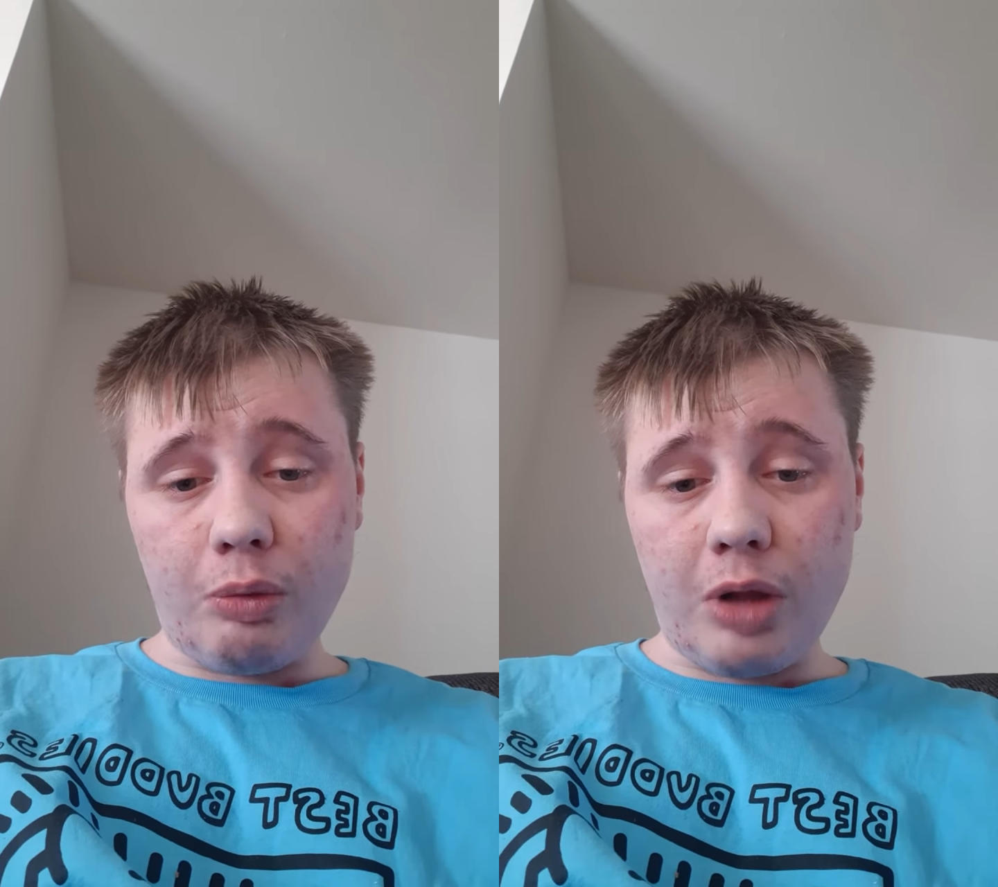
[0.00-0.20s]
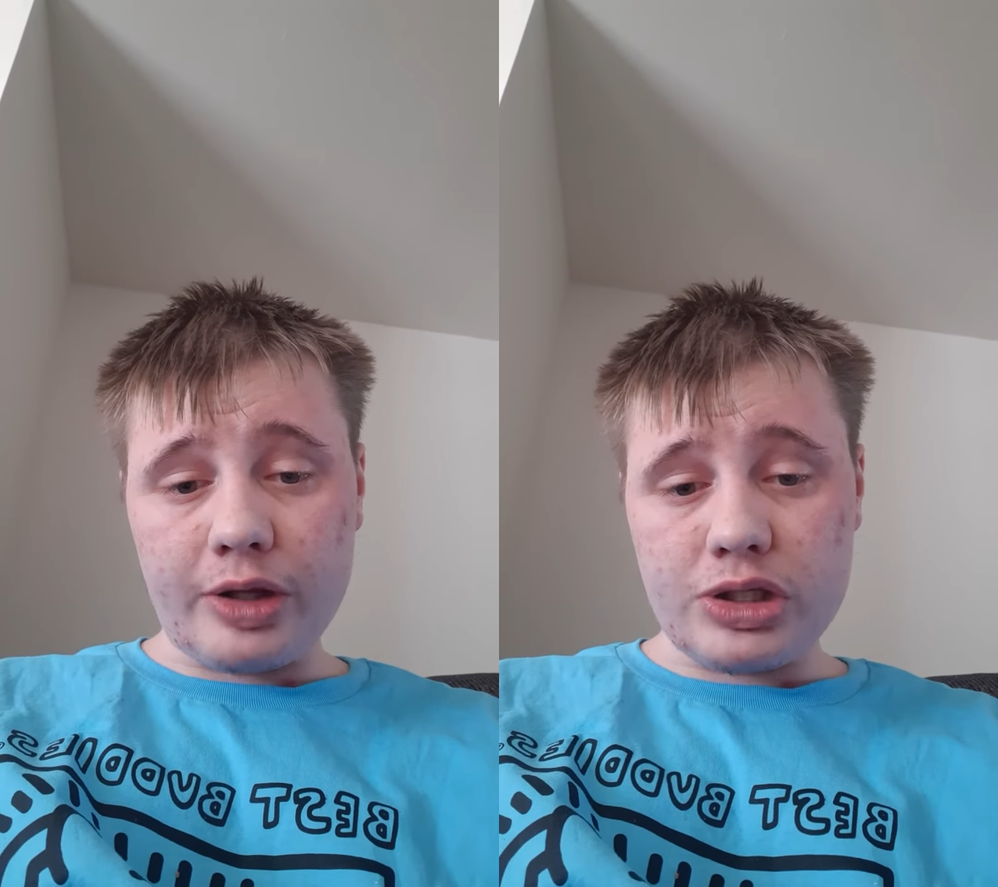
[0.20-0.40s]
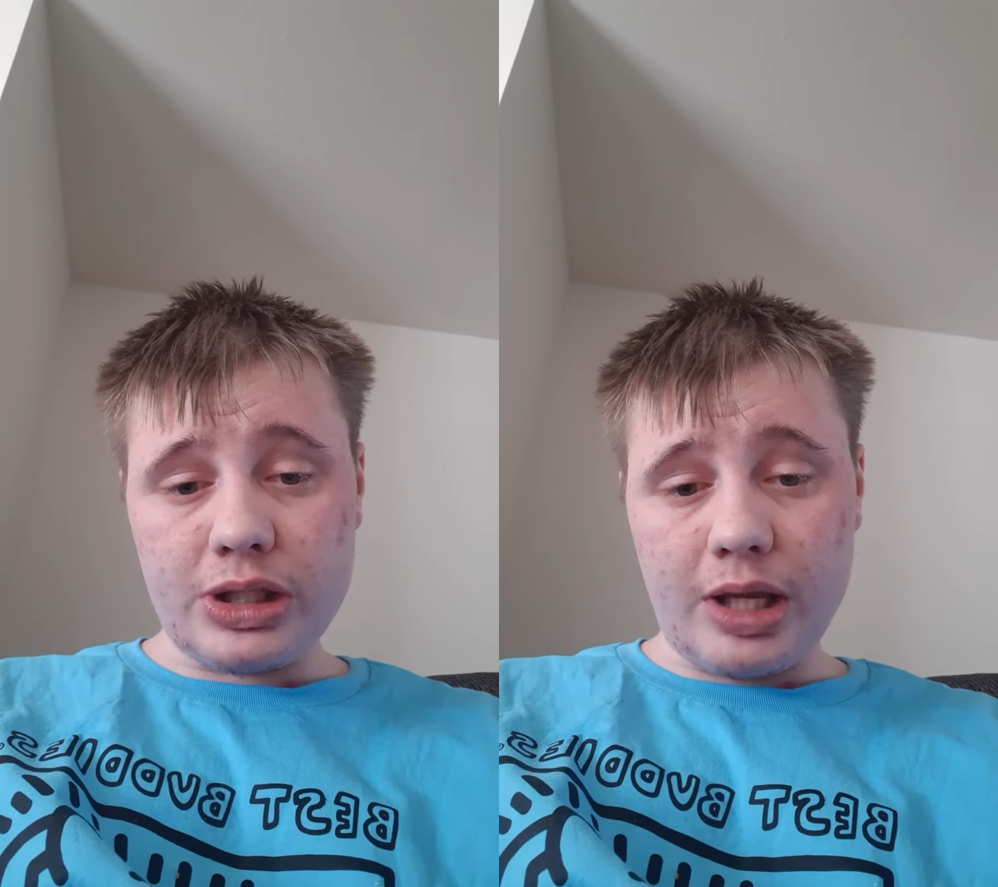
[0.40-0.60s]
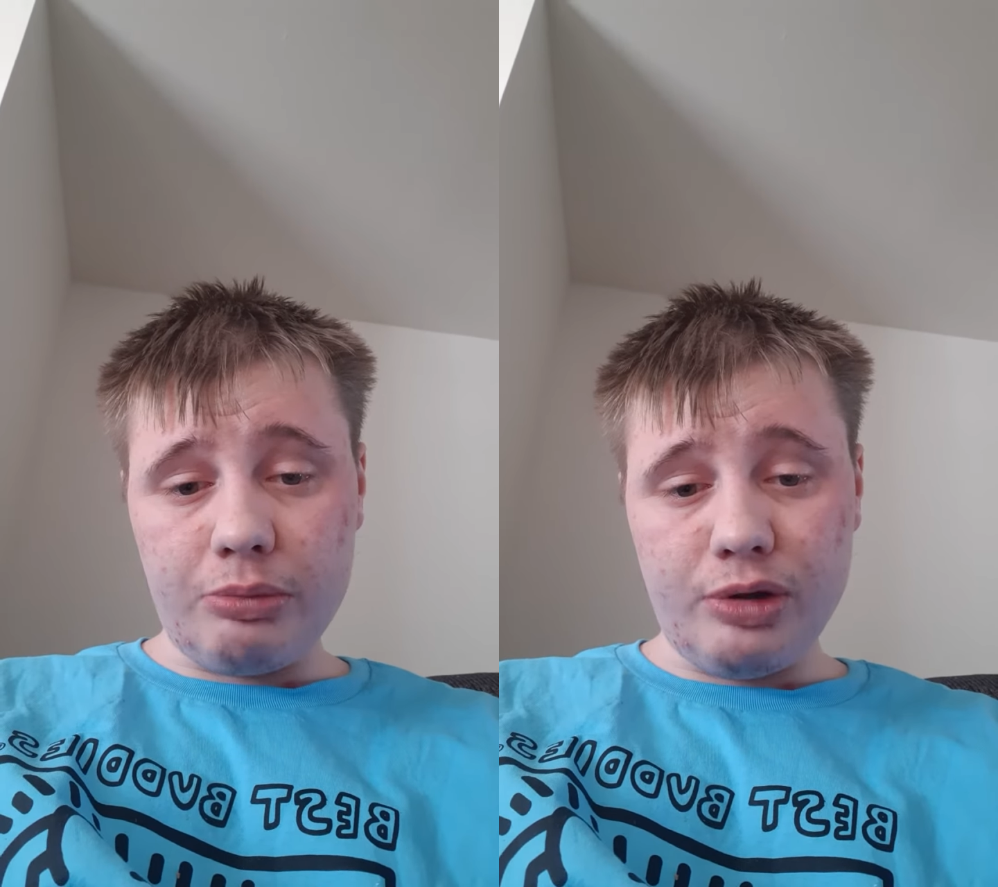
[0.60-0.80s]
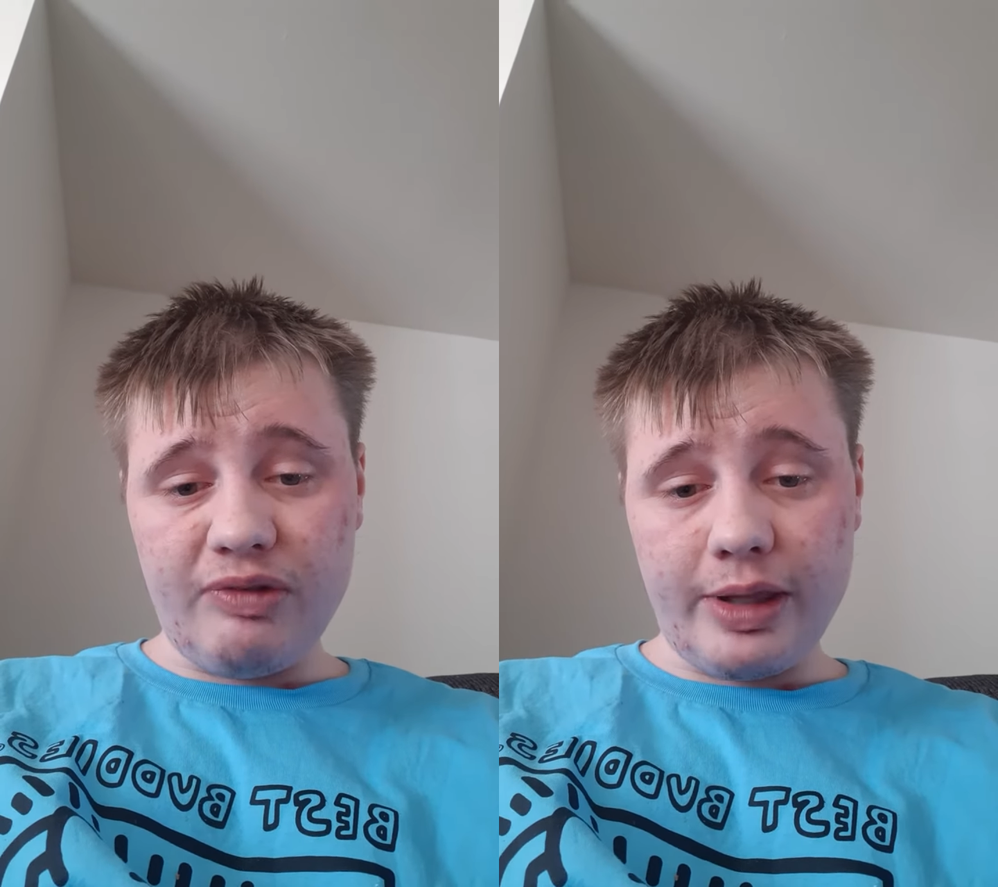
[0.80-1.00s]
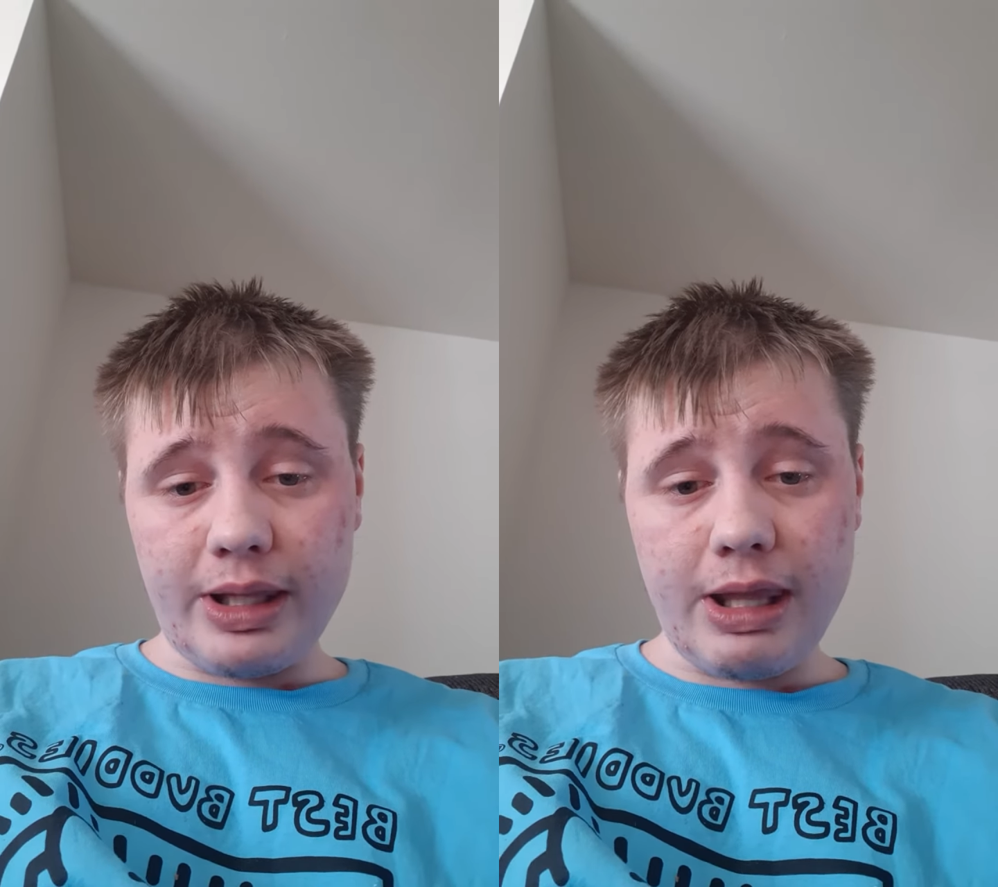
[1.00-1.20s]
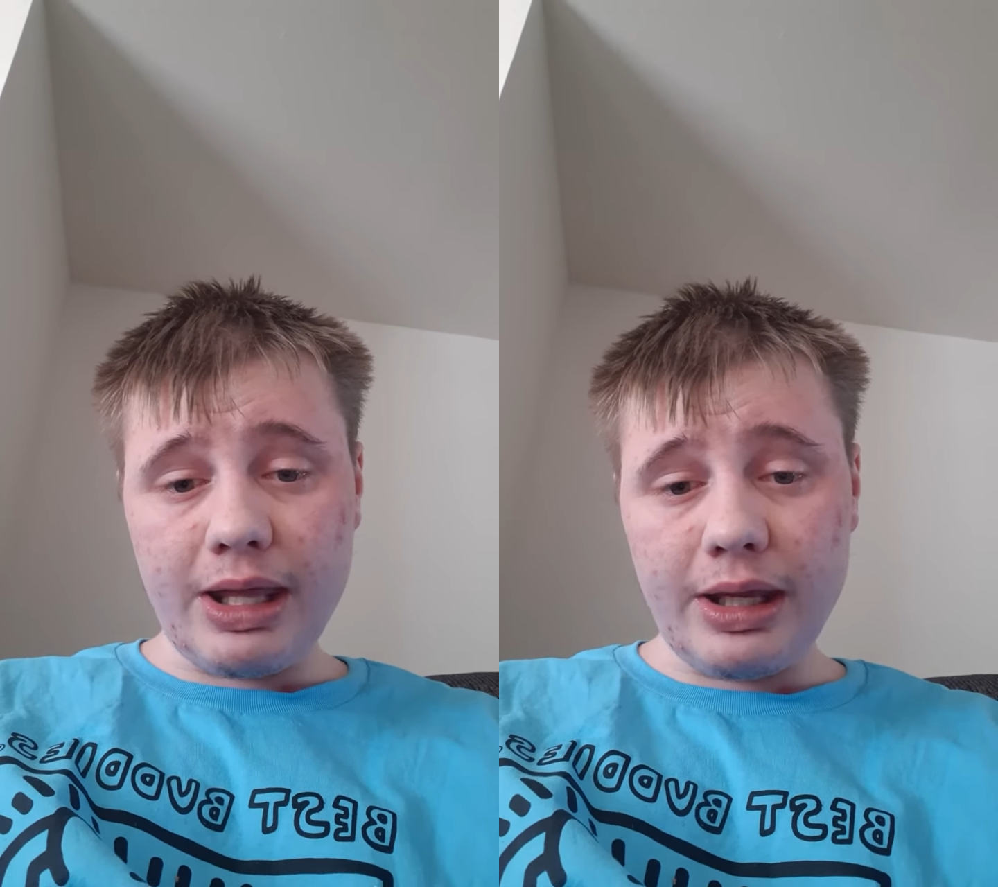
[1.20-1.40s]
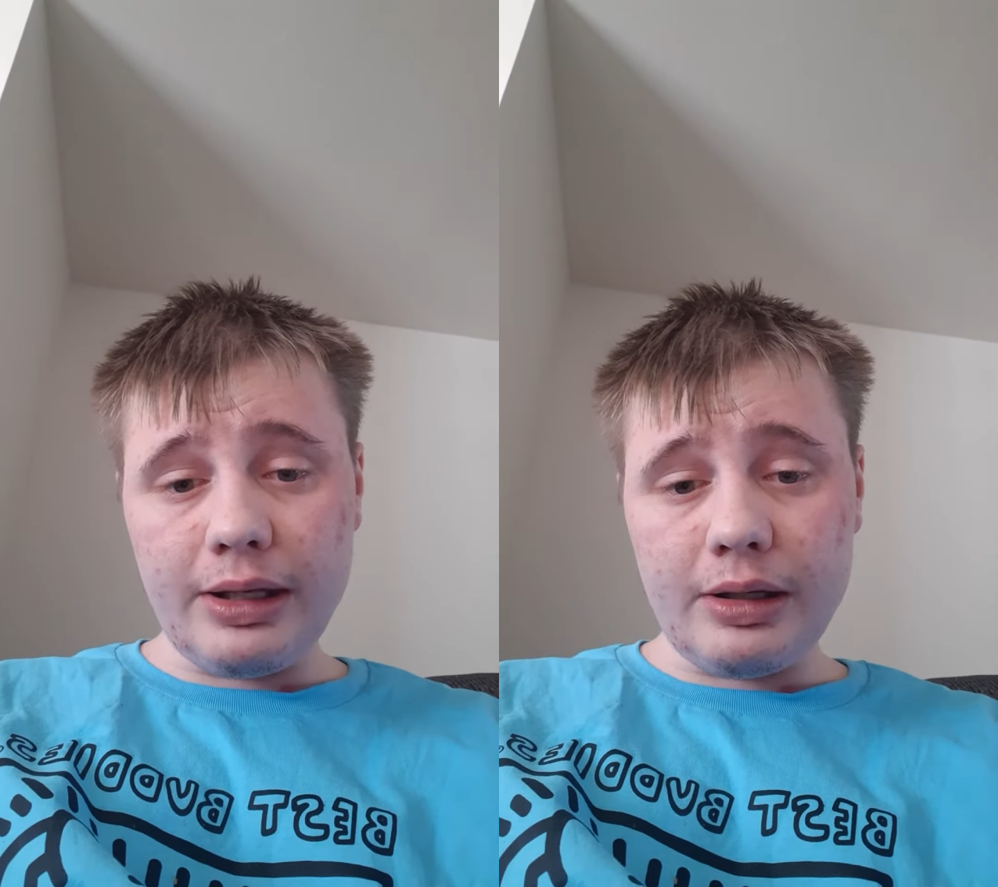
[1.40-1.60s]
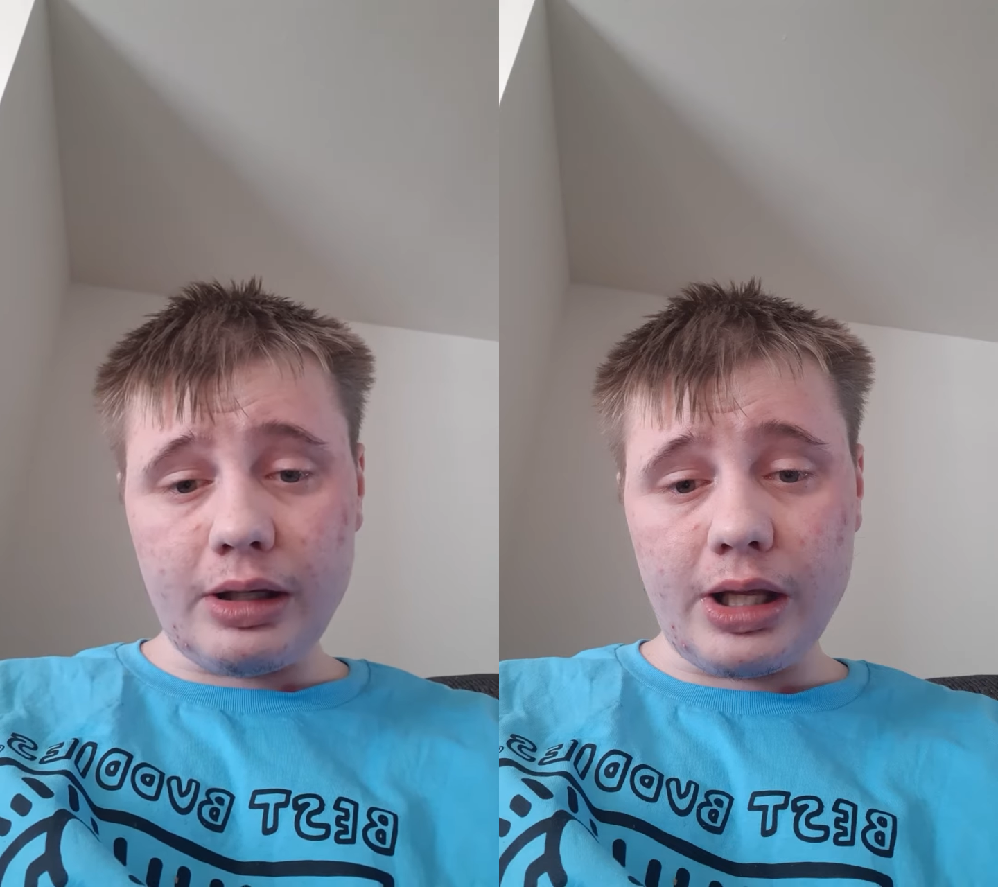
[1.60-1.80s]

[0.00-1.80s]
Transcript: watching that movie again.